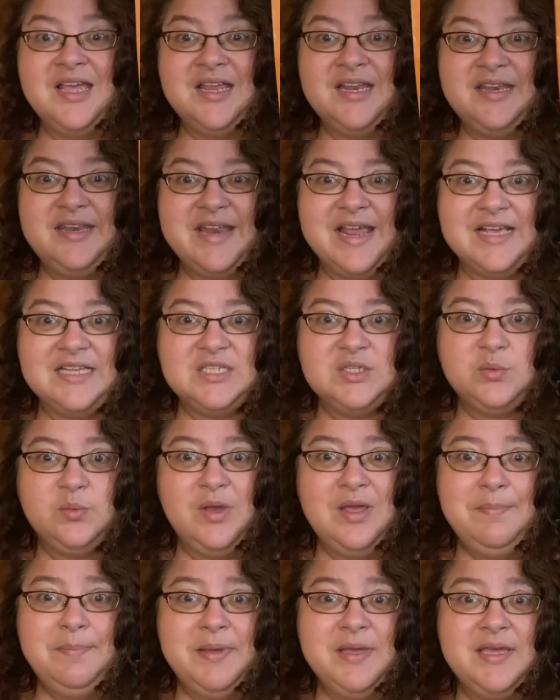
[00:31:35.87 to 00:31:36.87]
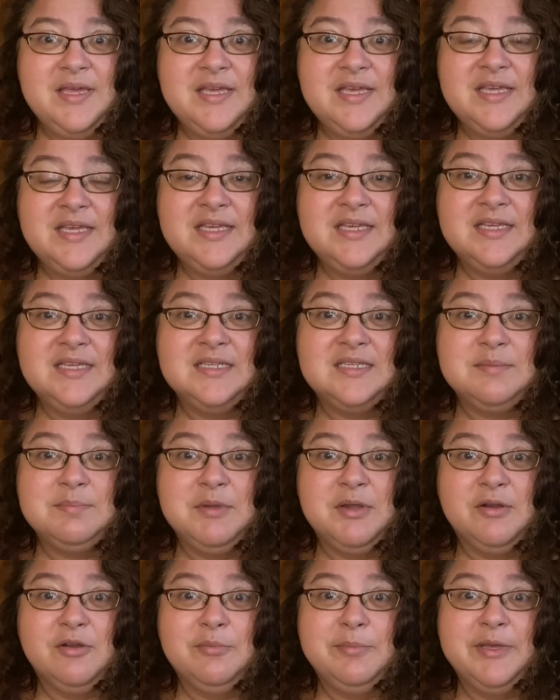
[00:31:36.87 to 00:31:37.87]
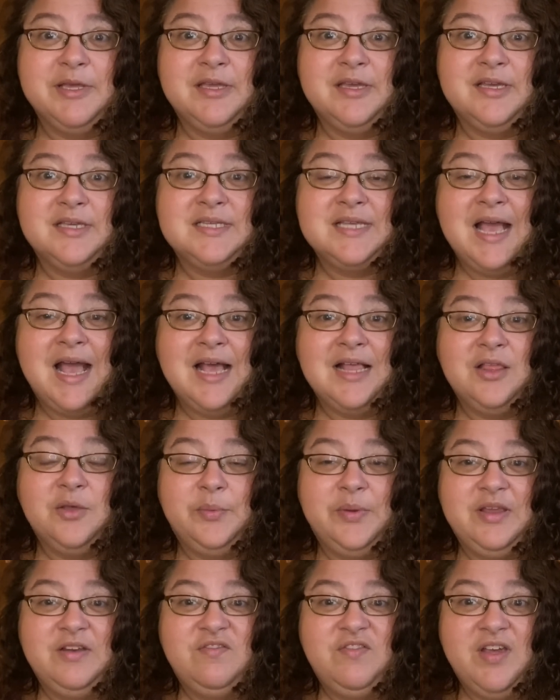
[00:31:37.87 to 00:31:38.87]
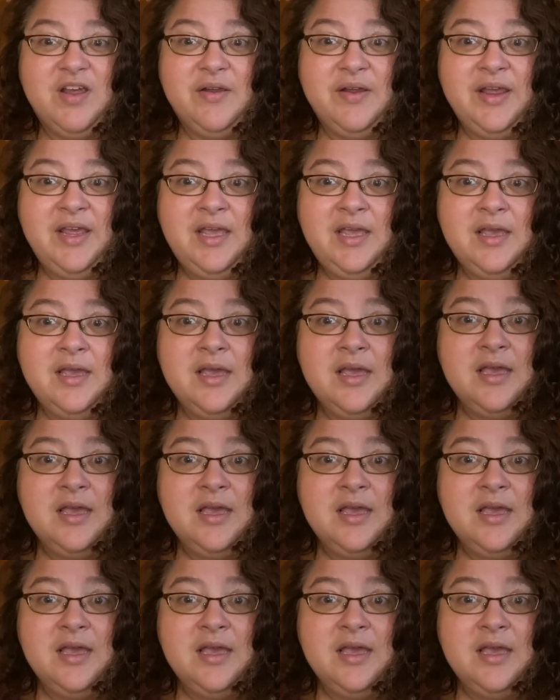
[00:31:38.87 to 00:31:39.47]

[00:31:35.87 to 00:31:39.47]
Next whip is Mirabilia's Halloween Fairy.